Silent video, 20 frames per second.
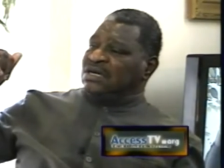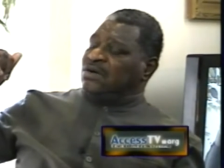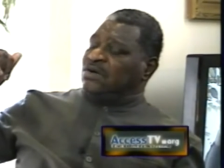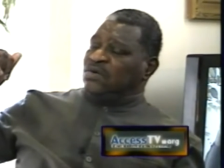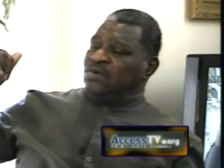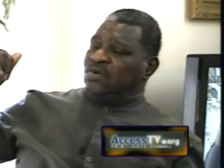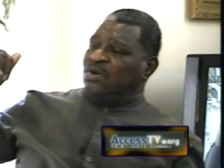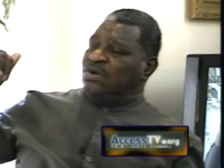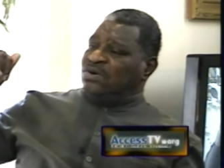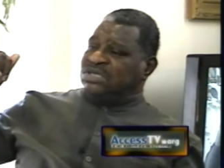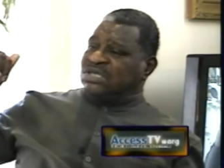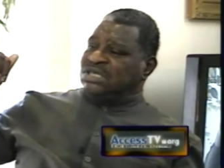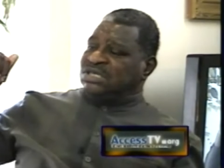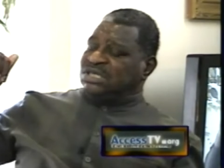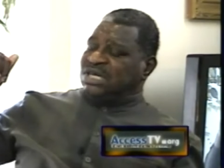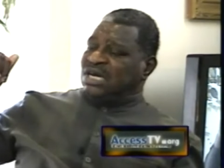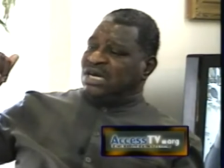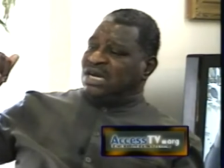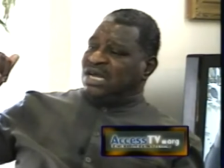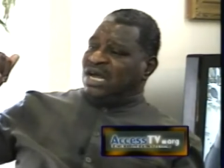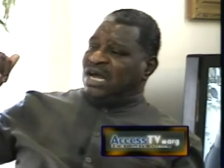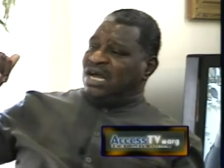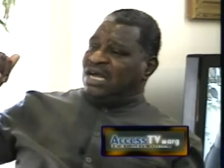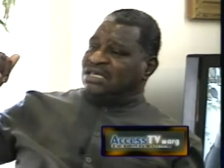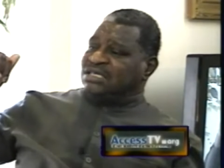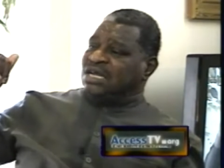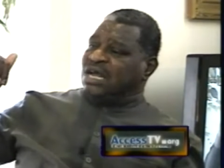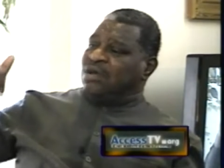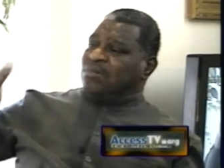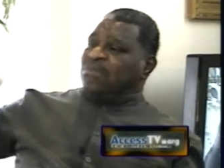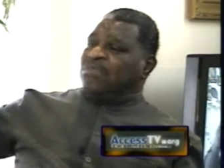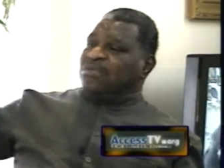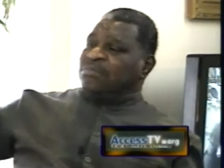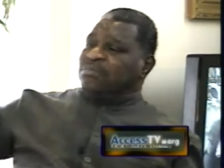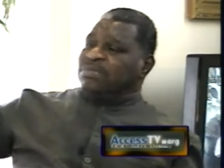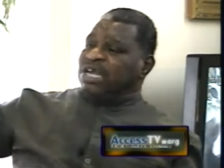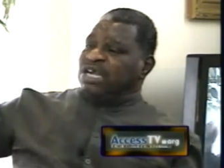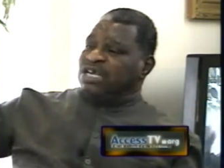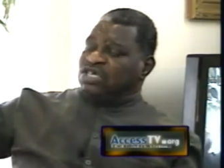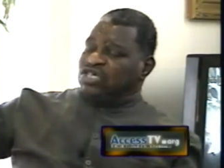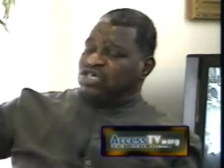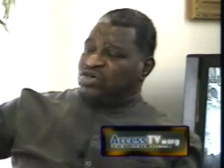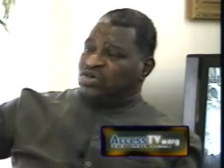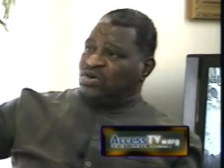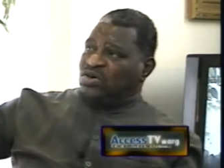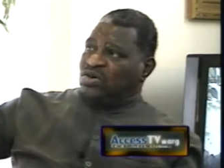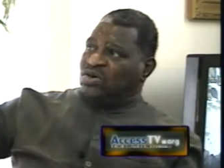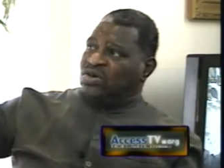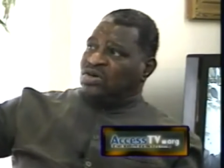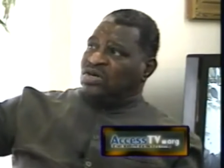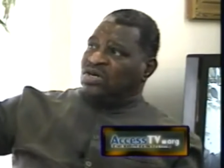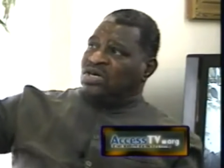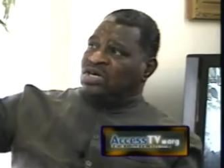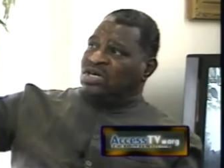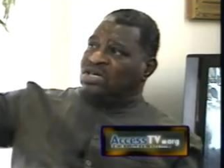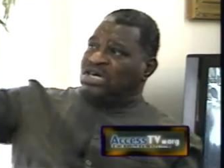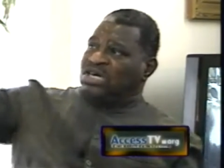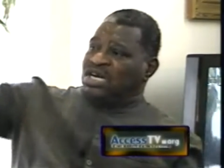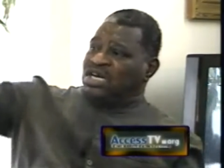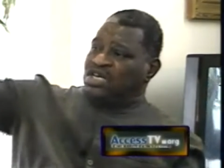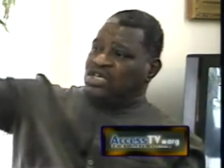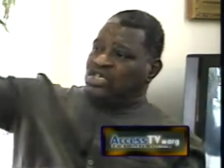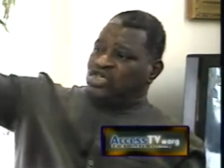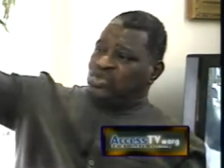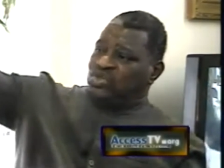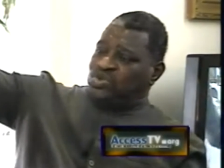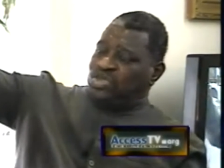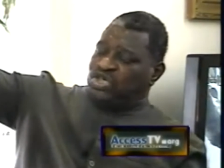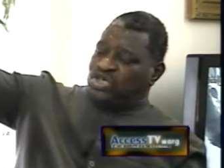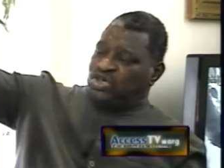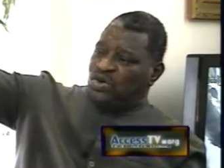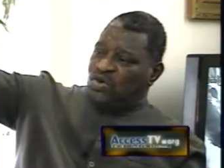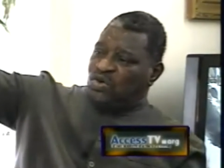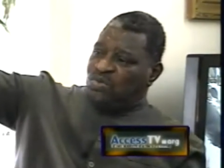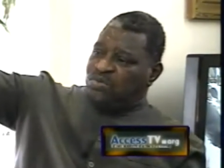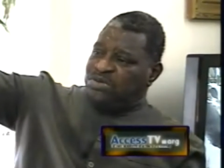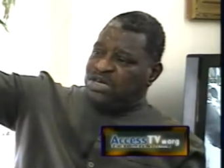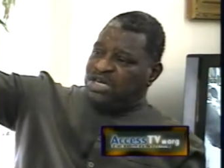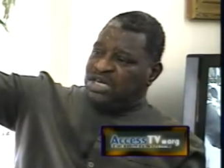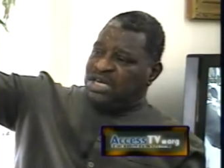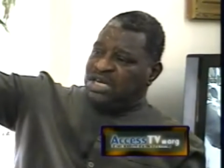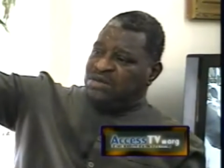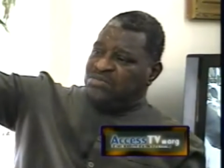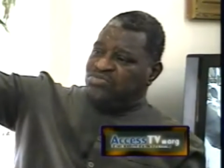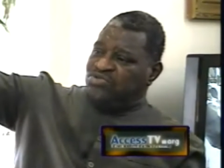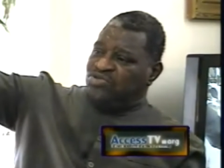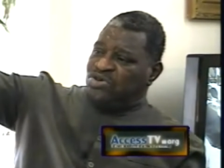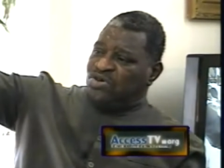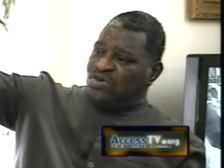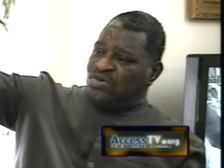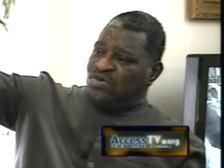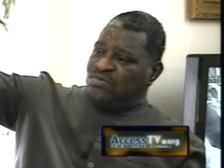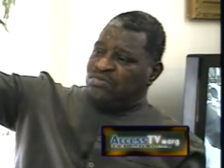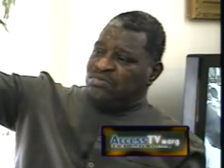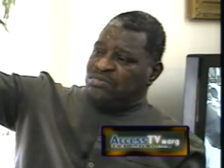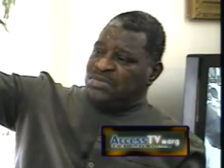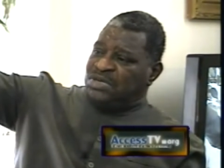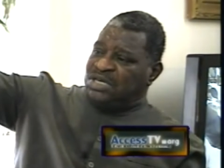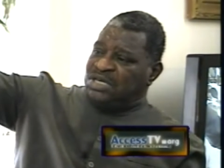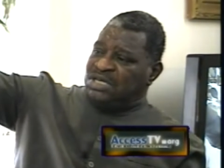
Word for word: who also sell cars, but make sure that the Jewish home, the Hebrew home,